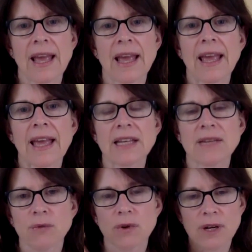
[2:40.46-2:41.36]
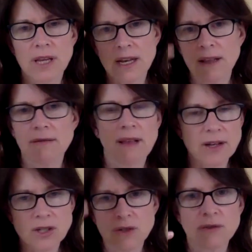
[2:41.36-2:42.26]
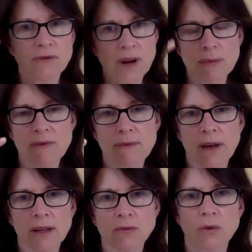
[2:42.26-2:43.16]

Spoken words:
And if we're in a logical frame of mind,